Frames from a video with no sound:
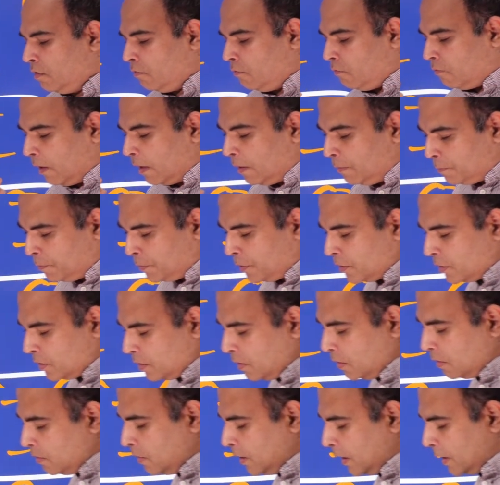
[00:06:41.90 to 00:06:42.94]
one
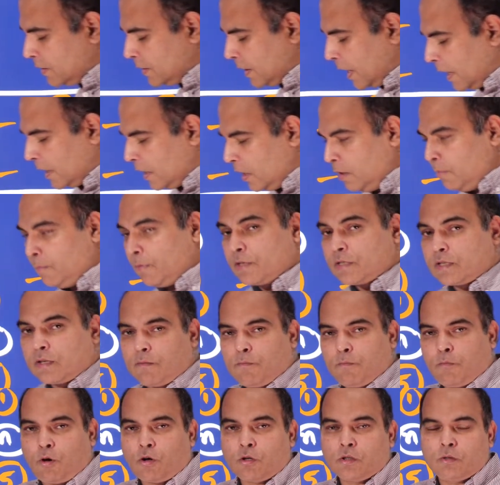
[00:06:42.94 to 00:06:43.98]
person exactly must
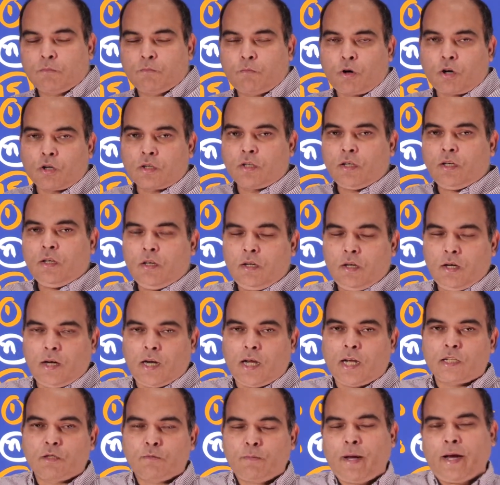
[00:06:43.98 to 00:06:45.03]
have bought the
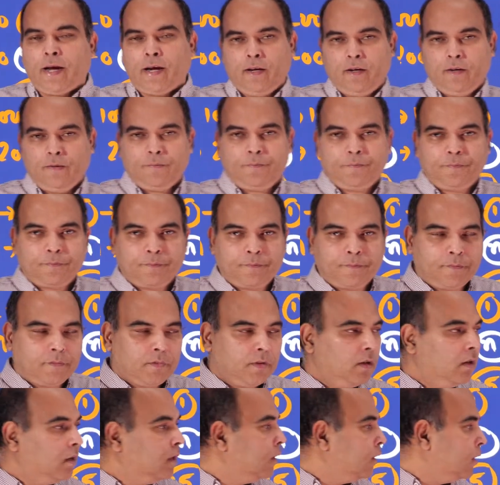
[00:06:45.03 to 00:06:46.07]
large bag.
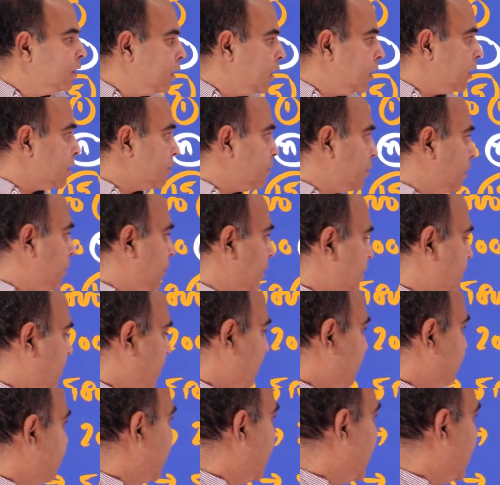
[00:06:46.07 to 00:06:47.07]
There must have